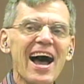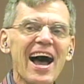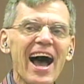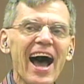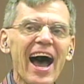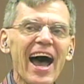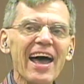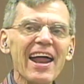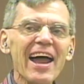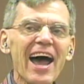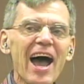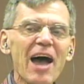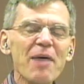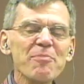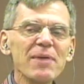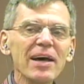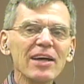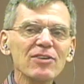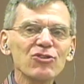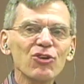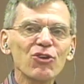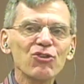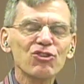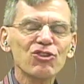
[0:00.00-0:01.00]
I'm
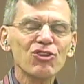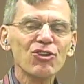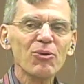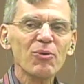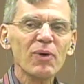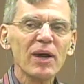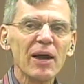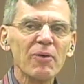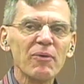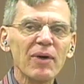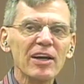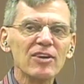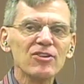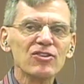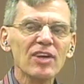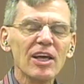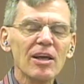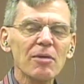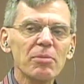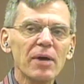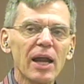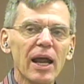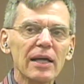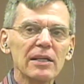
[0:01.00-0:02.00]
not so sure what I want to
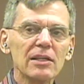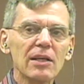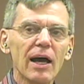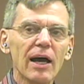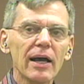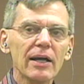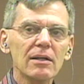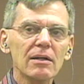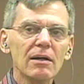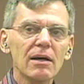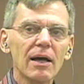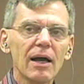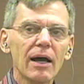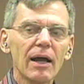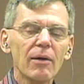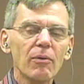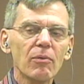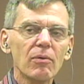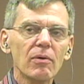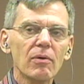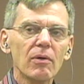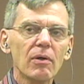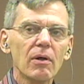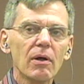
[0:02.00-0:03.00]
say, but a
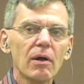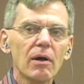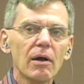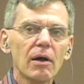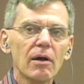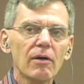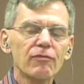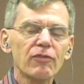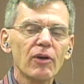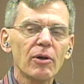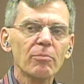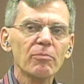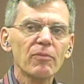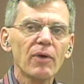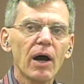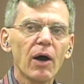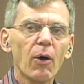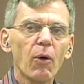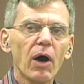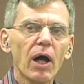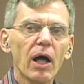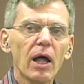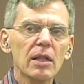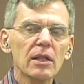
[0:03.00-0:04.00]

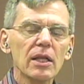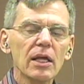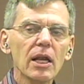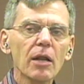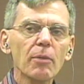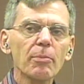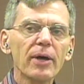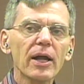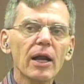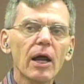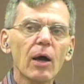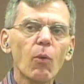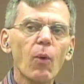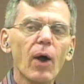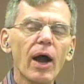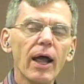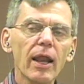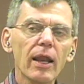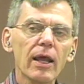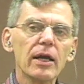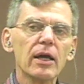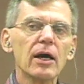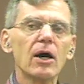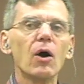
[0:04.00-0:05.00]
little bit a
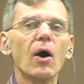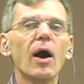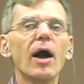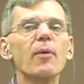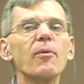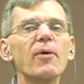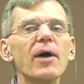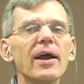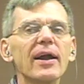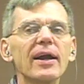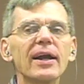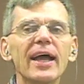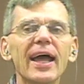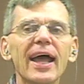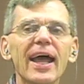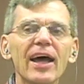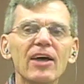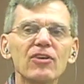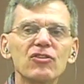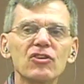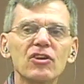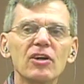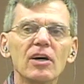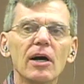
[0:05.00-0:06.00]
while ago, I wanted to
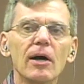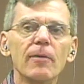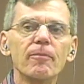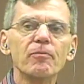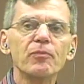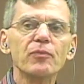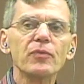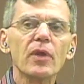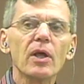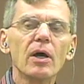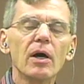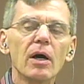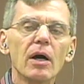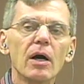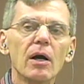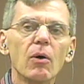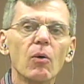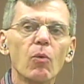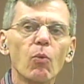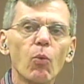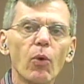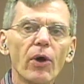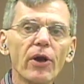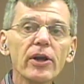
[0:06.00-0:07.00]
ask,
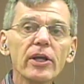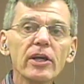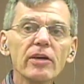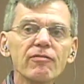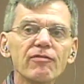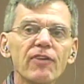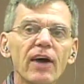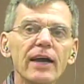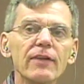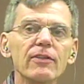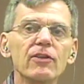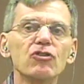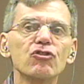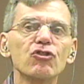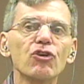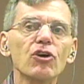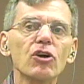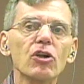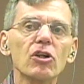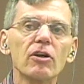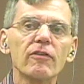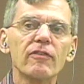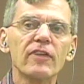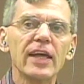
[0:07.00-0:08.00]
where do you find the
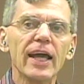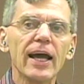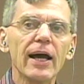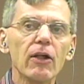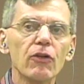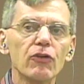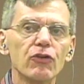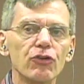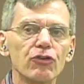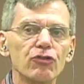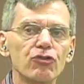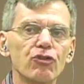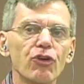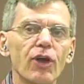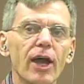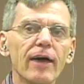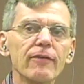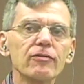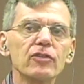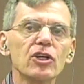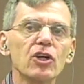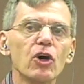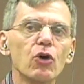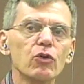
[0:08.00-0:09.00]
circle of the elders? Do you
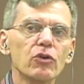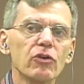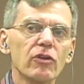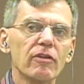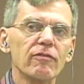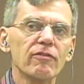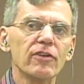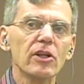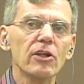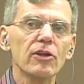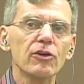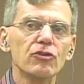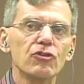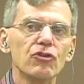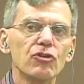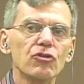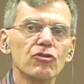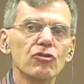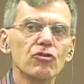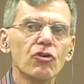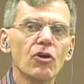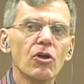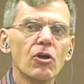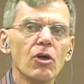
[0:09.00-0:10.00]
have to go to the
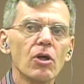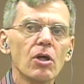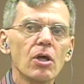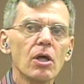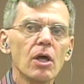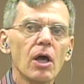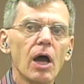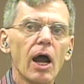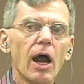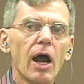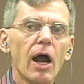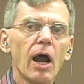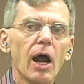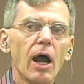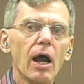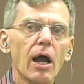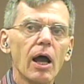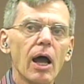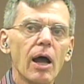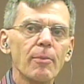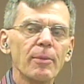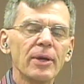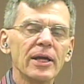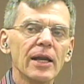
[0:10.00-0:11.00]
villages?
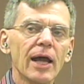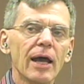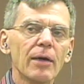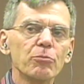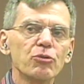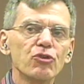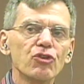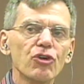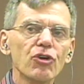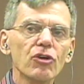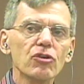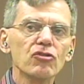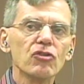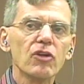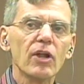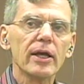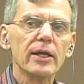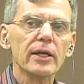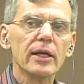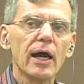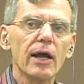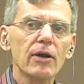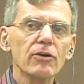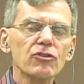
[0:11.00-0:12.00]
I mean, I'm sure it's
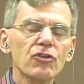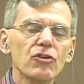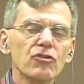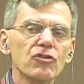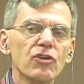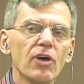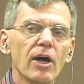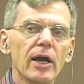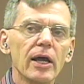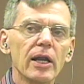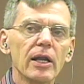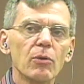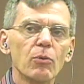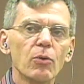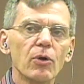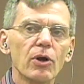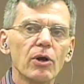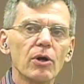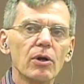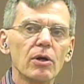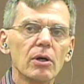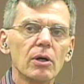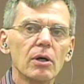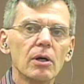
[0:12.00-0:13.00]
like our society
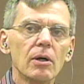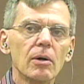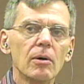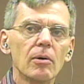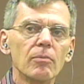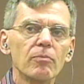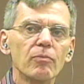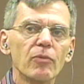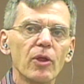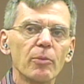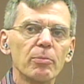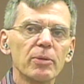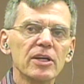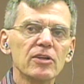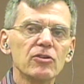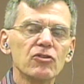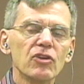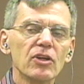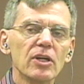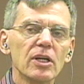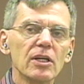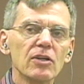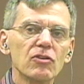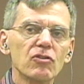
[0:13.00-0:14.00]
where the big
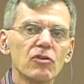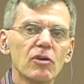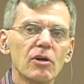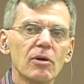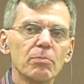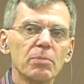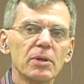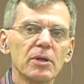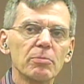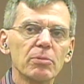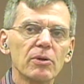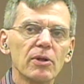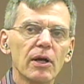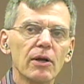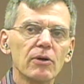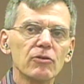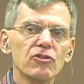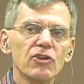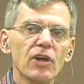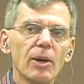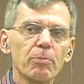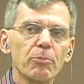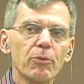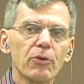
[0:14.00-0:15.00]
cities, people are
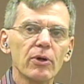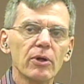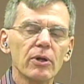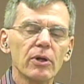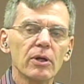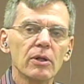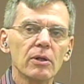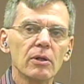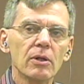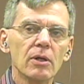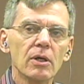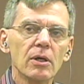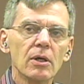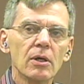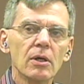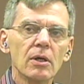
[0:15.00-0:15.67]
separate and